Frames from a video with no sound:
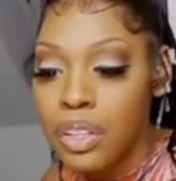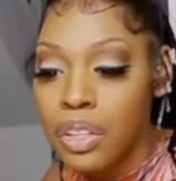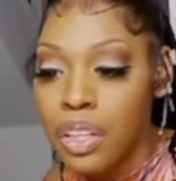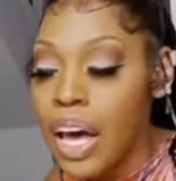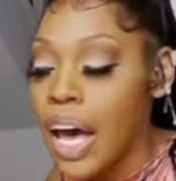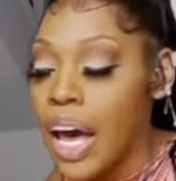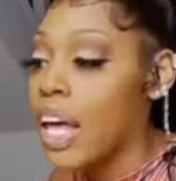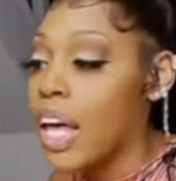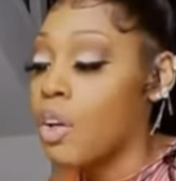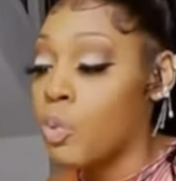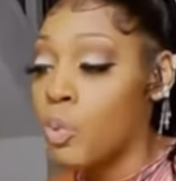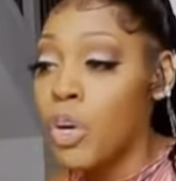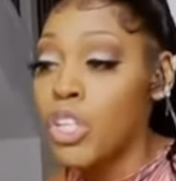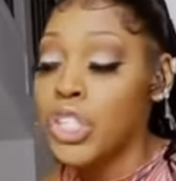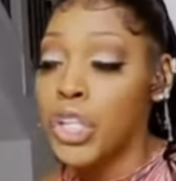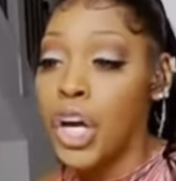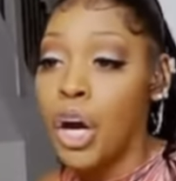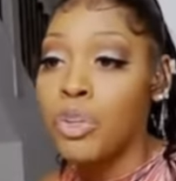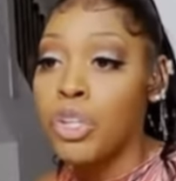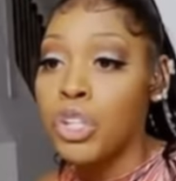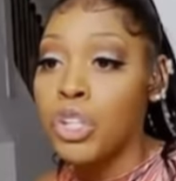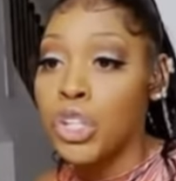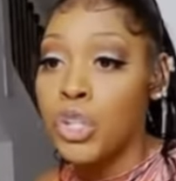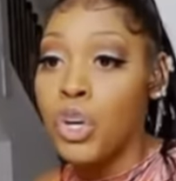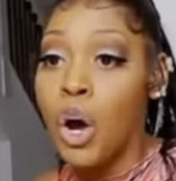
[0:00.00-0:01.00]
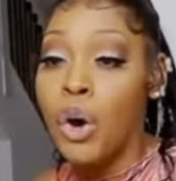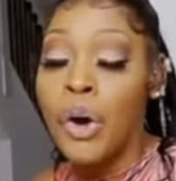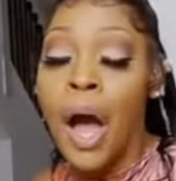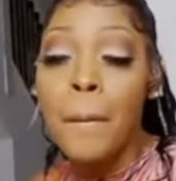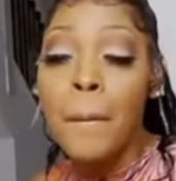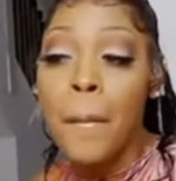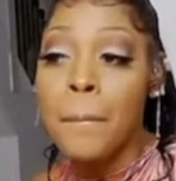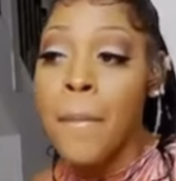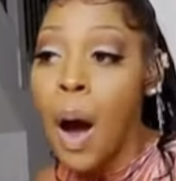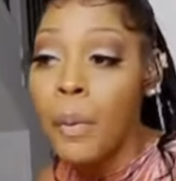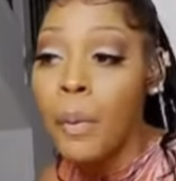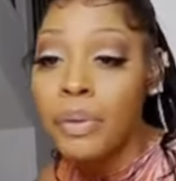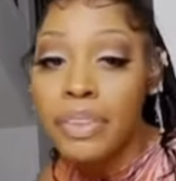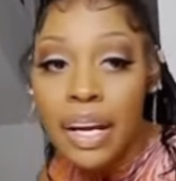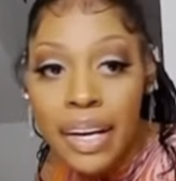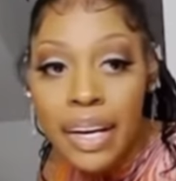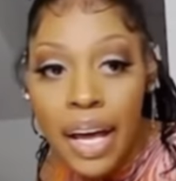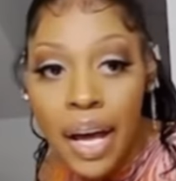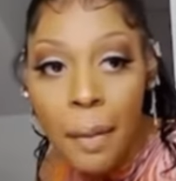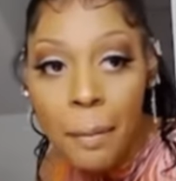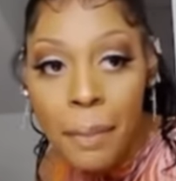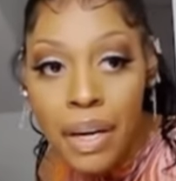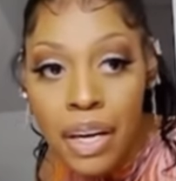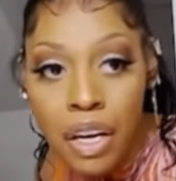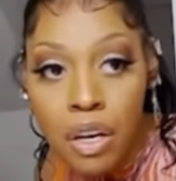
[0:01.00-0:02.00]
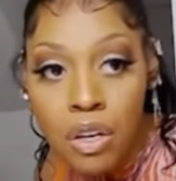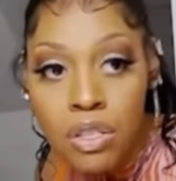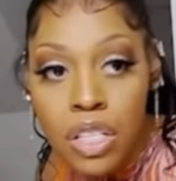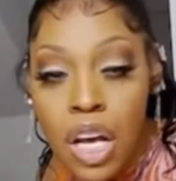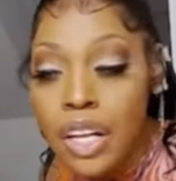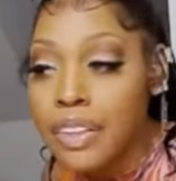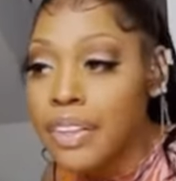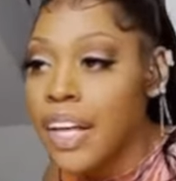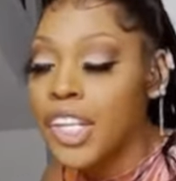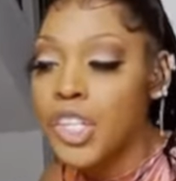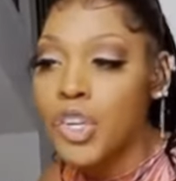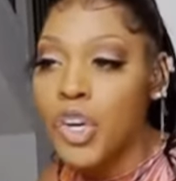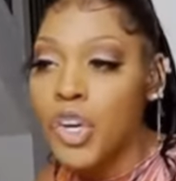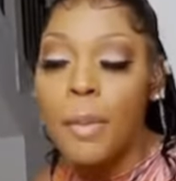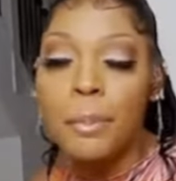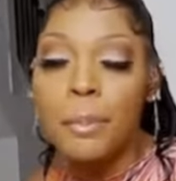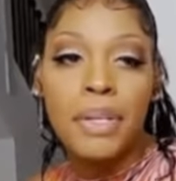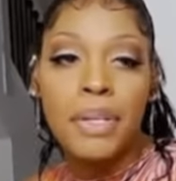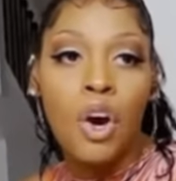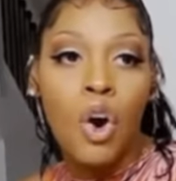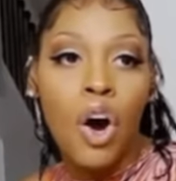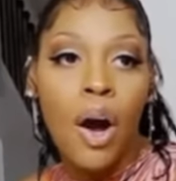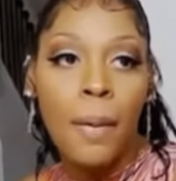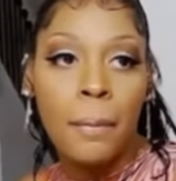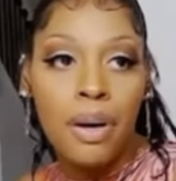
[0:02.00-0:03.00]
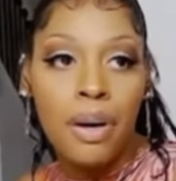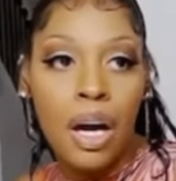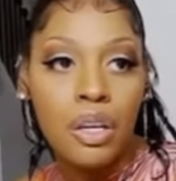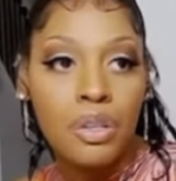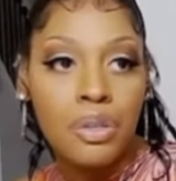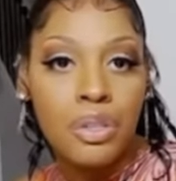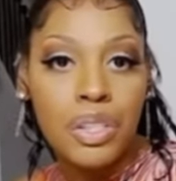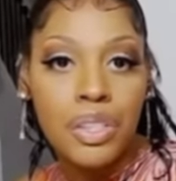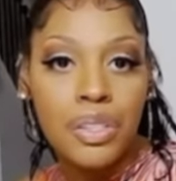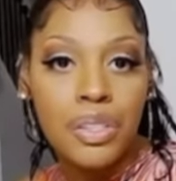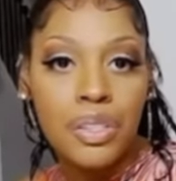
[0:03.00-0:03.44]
And what you gonna do? You gonna help them out with their damn bills? Then you're gonna be going broke.